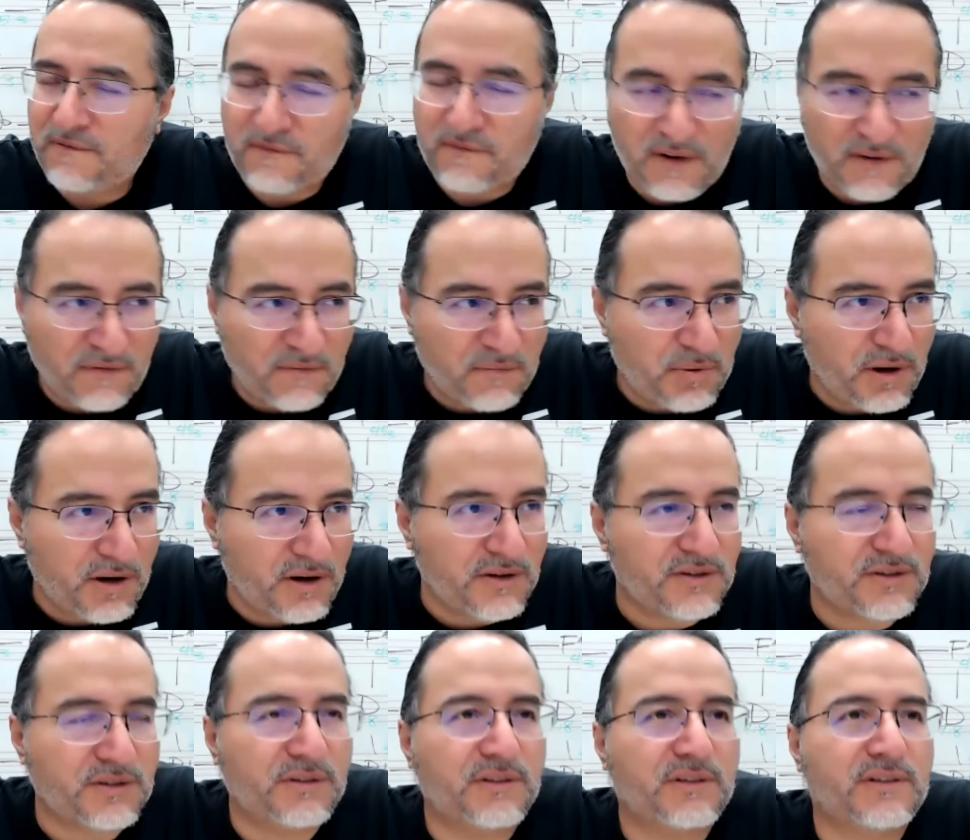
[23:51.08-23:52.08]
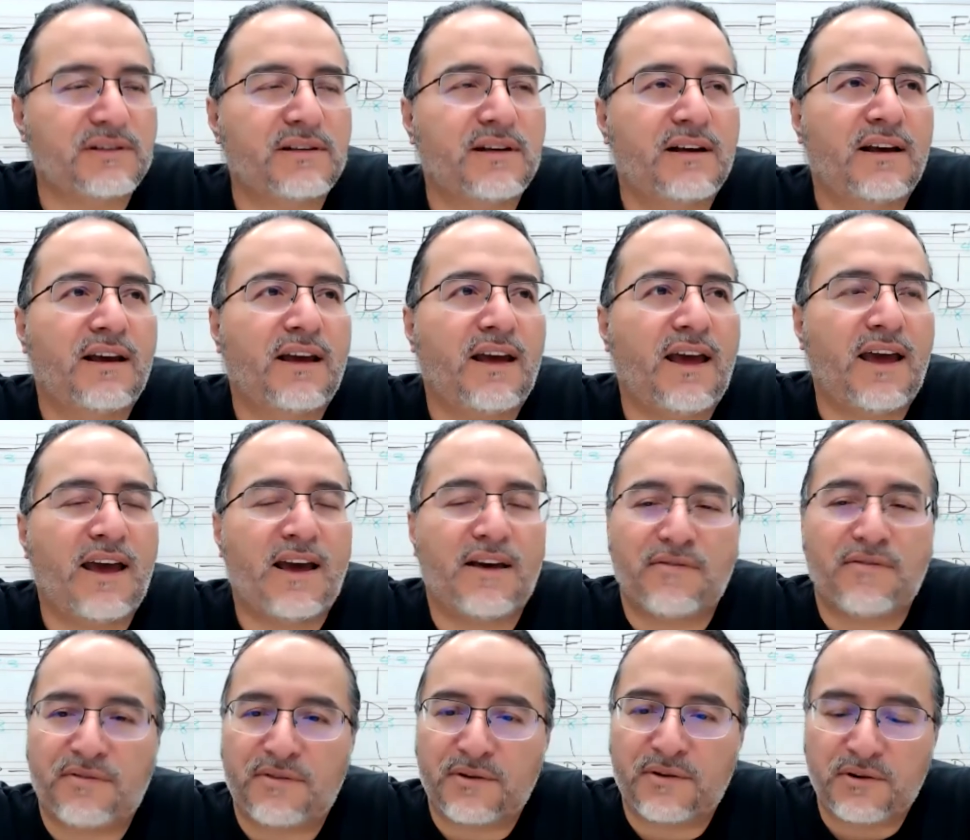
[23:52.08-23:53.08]
Fifth partials
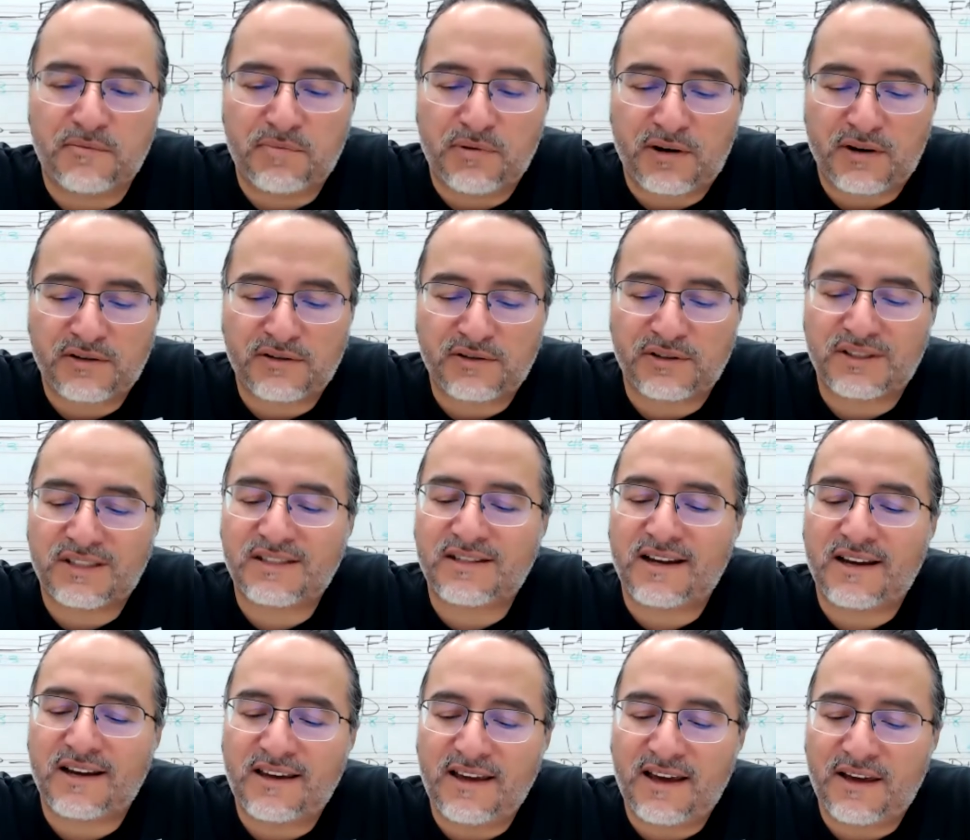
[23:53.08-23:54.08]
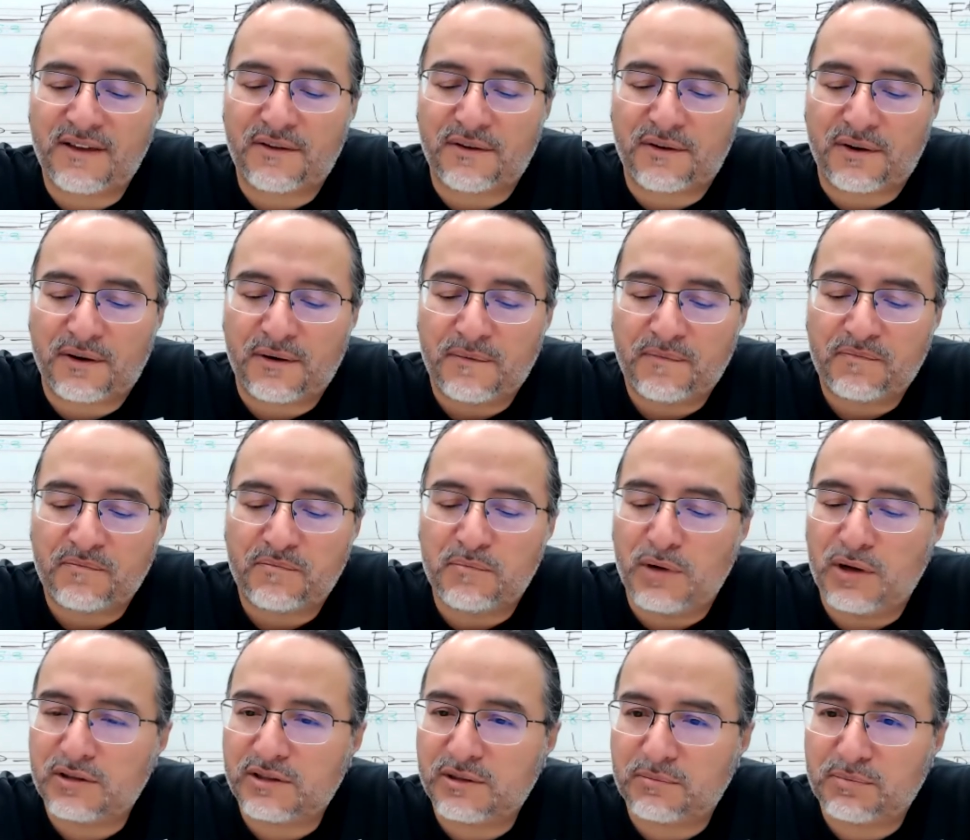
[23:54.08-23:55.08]
and third partials together,
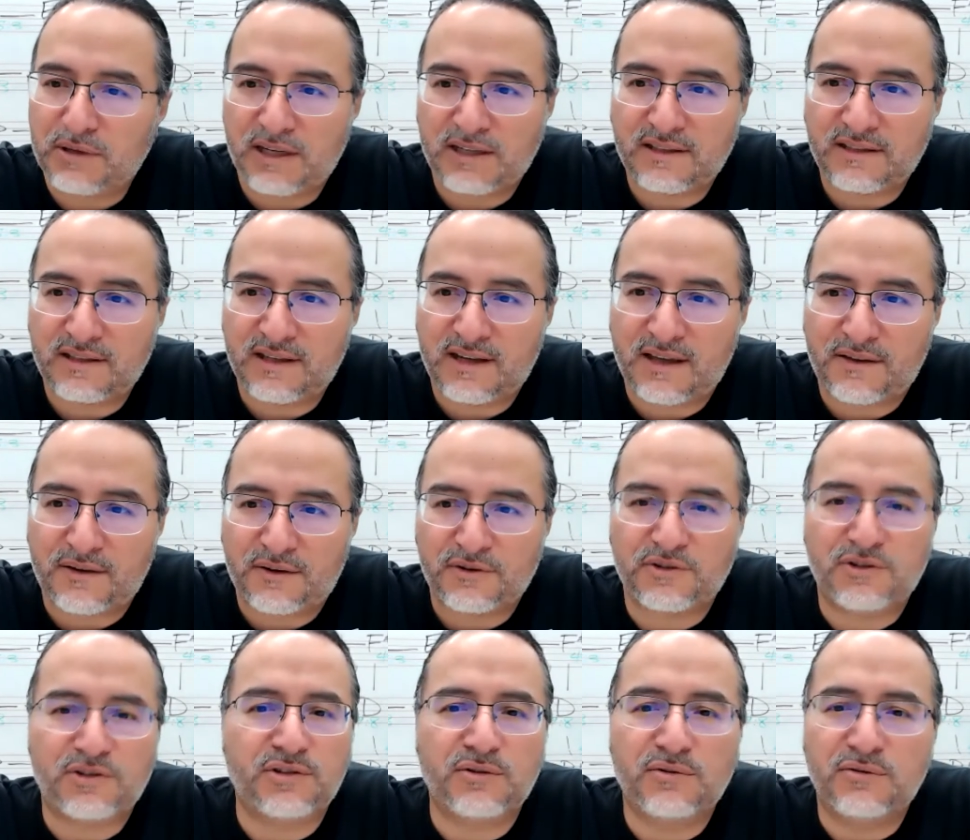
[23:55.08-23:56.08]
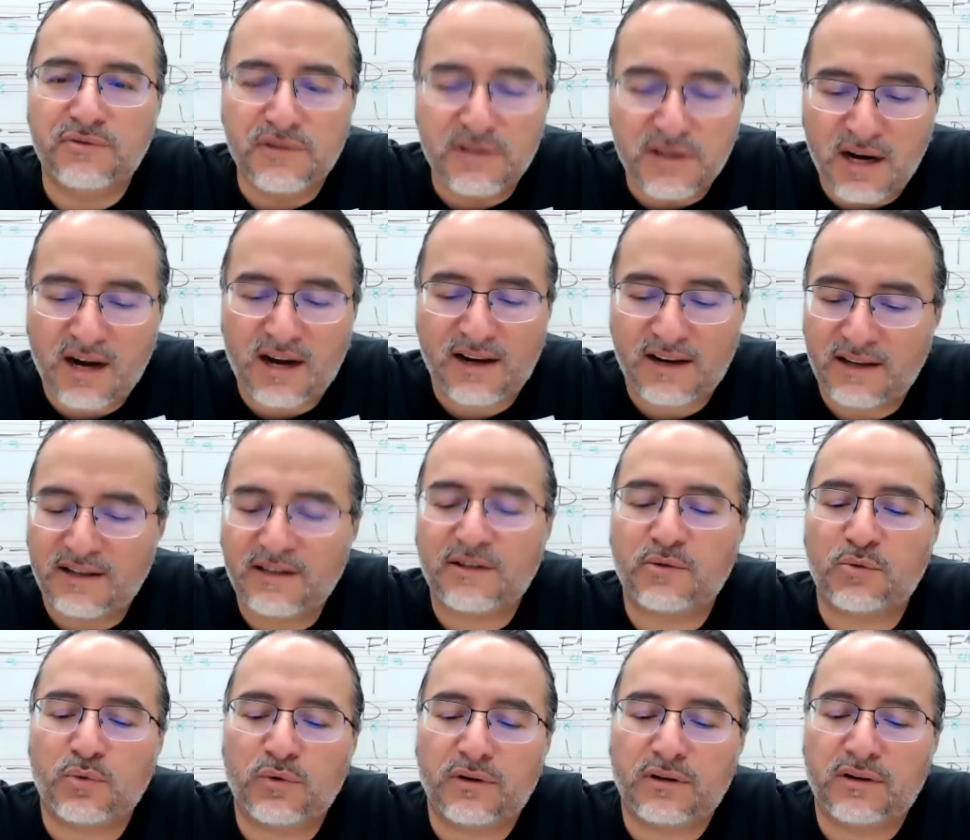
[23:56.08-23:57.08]
multiplied together, do not
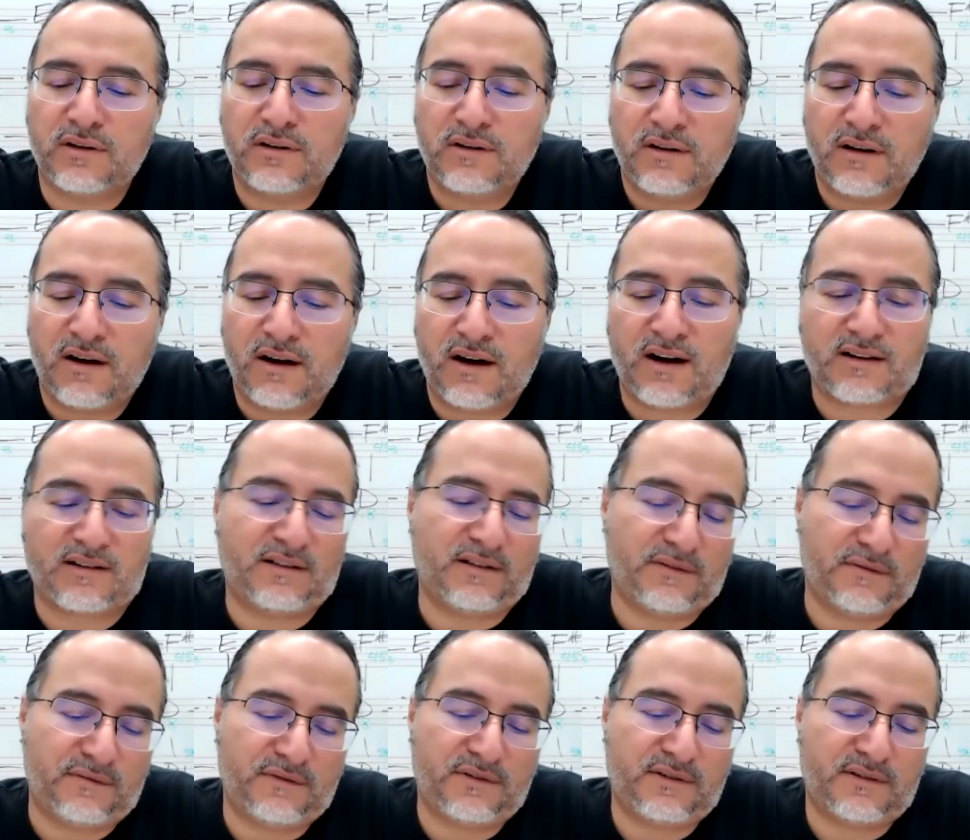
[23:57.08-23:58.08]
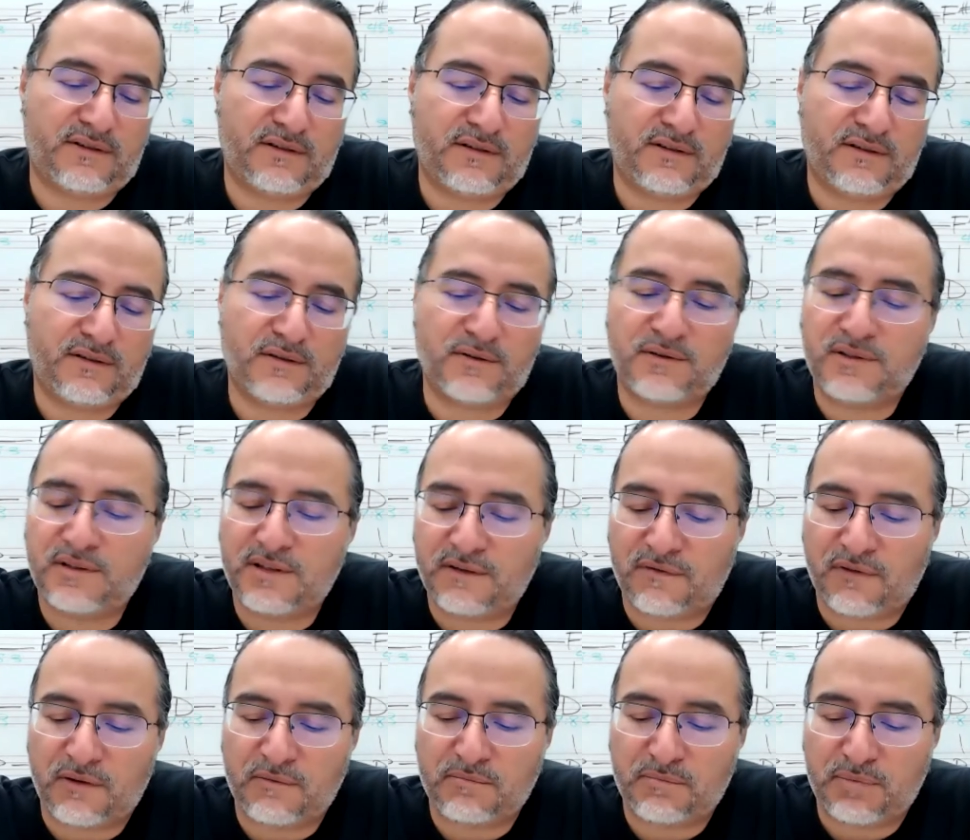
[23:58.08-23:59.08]
equal octaves. They're
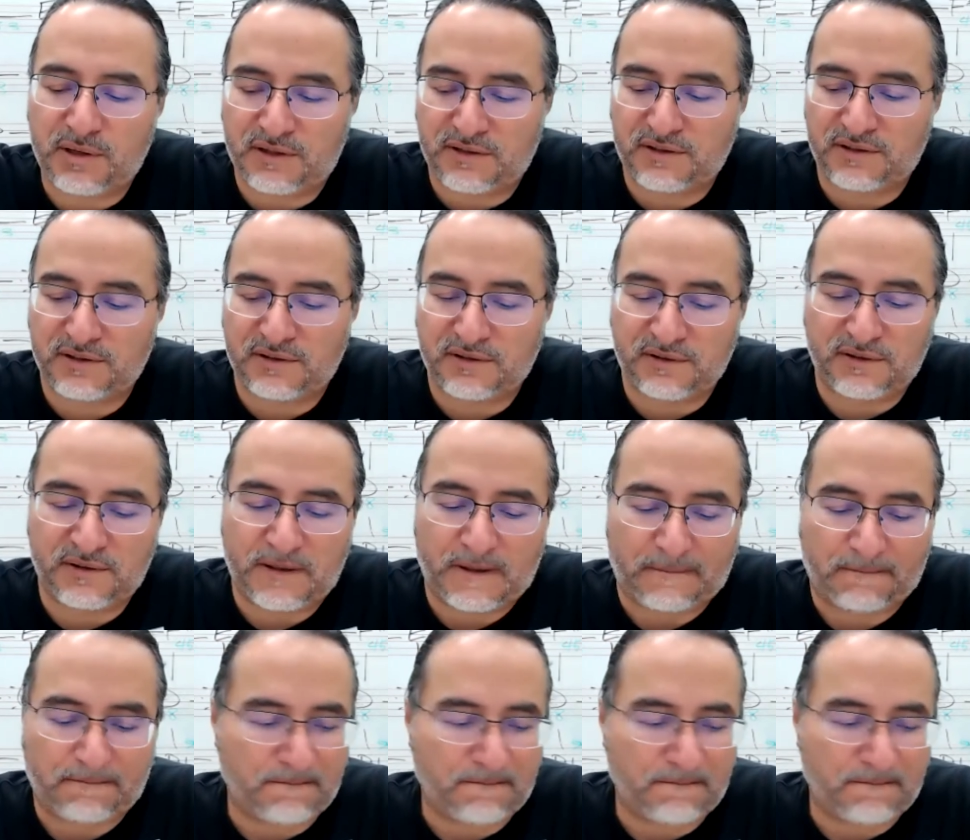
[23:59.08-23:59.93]
different pitches.